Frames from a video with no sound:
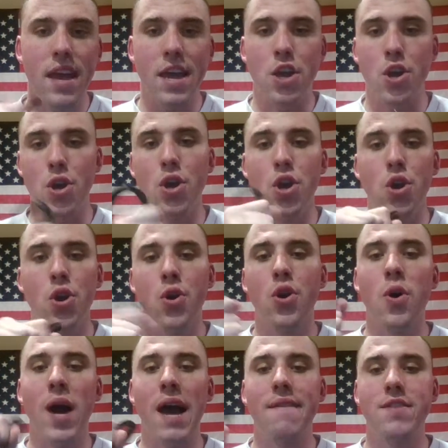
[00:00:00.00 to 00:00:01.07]
you
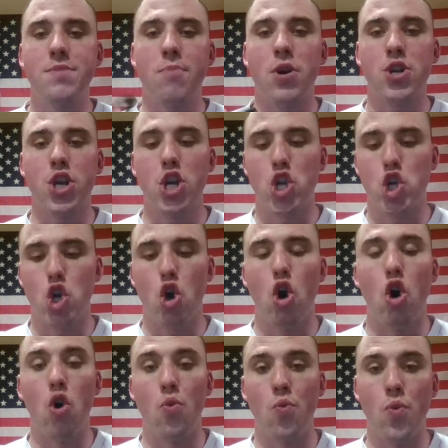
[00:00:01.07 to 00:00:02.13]
don't have as much
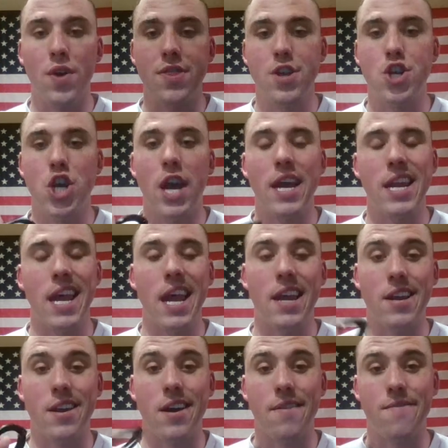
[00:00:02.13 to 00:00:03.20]
control with the chained
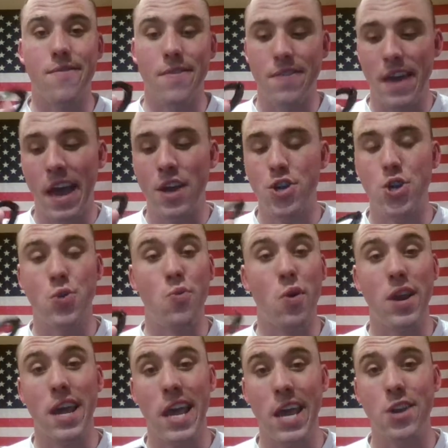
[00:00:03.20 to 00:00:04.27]
handcuff as you
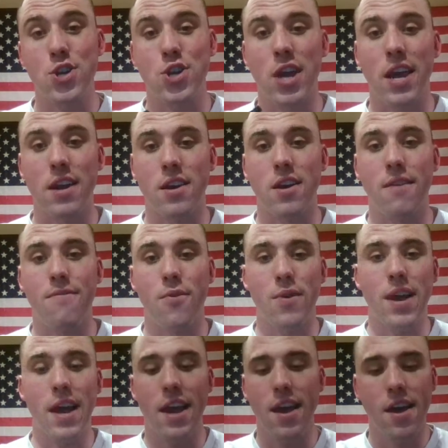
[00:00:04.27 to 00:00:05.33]
would a hinged handcuff,
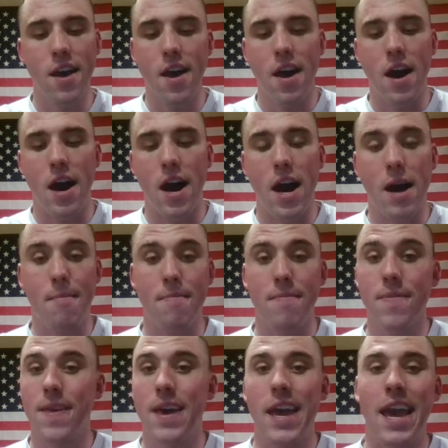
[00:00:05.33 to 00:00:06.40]
okay?
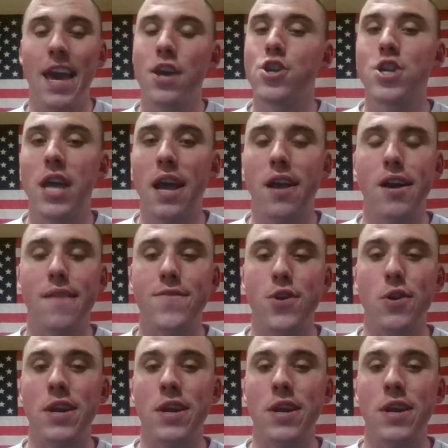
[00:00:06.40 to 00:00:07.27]
Hinged handcuffs are